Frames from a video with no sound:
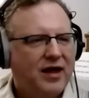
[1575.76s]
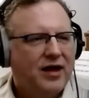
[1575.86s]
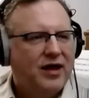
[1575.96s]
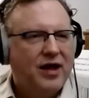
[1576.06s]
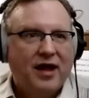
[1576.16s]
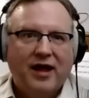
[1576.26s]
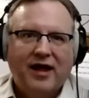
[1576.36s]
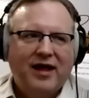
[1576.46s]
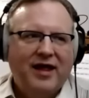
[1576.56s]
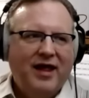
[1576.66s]
I really think
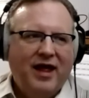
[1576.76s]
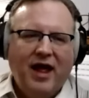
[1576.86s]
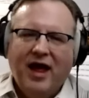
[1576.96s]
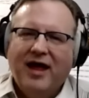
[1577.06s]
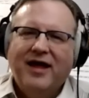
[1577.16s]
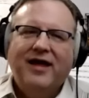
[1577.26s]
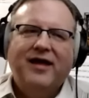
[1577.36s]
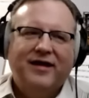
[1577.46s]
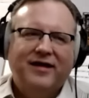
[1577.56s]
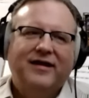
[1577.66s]
so. I mean, I, I
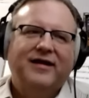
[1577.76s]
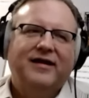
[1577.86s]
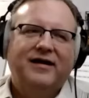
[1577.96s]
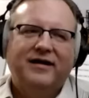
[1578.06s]
you know, I, I